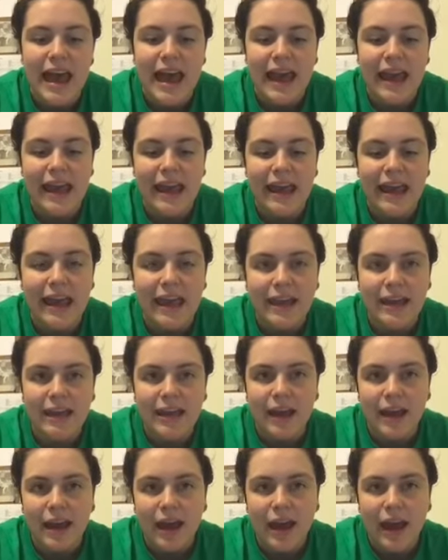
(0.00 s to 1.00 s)
And
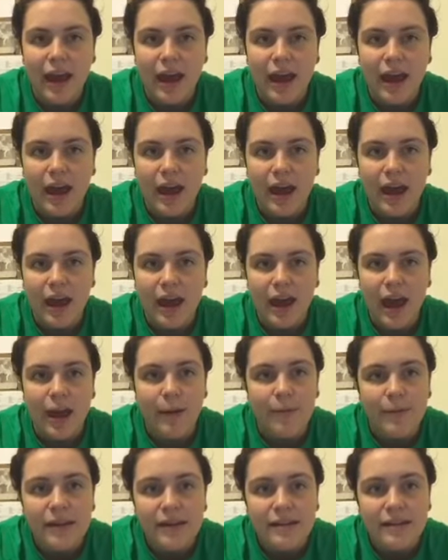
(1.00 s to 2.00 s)
I
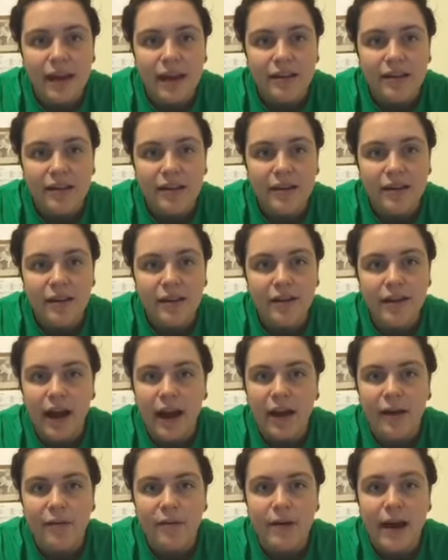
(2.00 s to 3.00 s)
went down there,
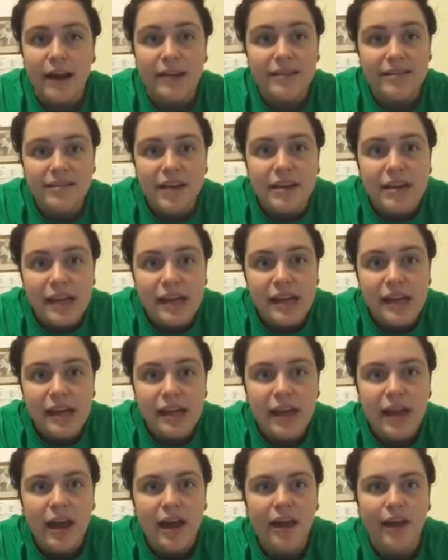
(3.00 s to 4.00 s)
I studied,
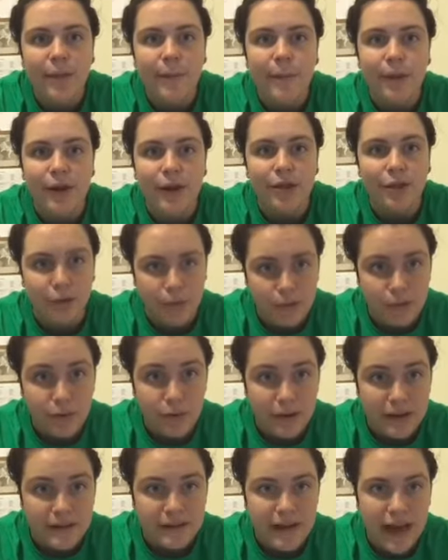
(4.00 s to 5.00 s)
but there was a
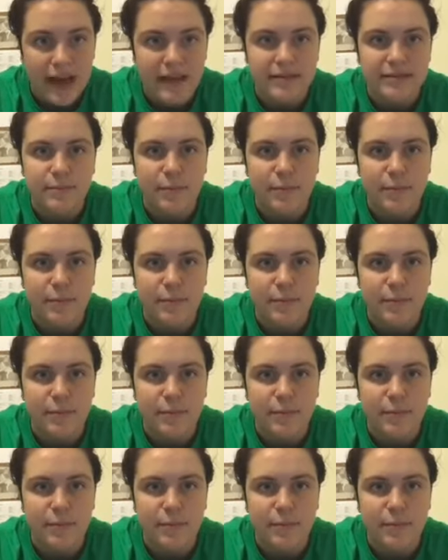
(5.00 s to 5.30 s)
written test.